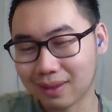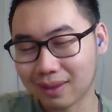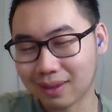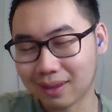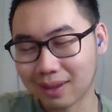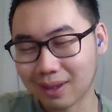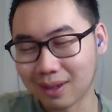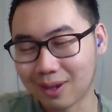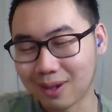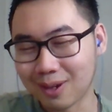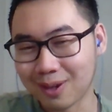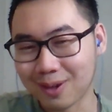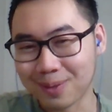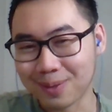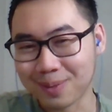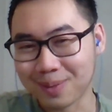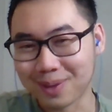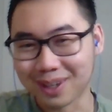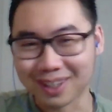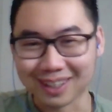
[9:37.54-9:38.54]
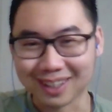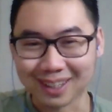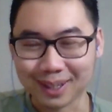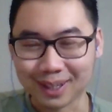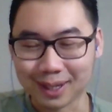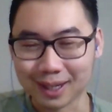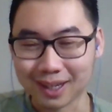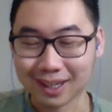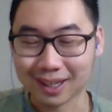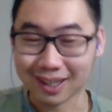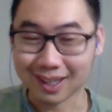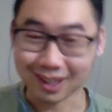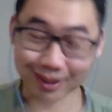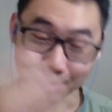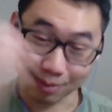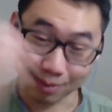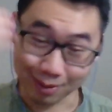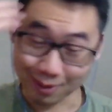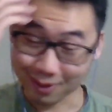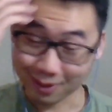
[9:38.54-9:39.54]
Oh my god,
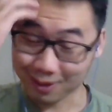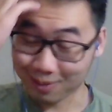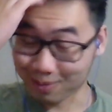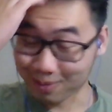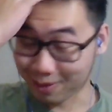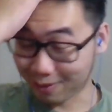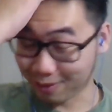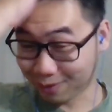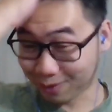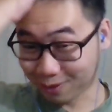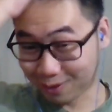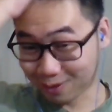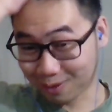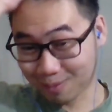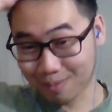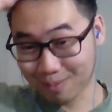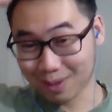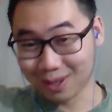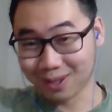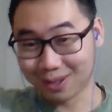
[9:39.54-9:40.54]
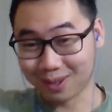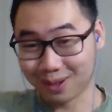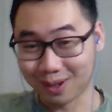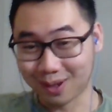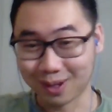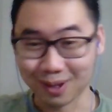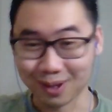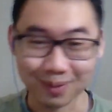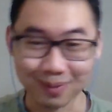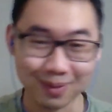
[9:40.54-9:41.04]
bro. This motherfucker's messing up.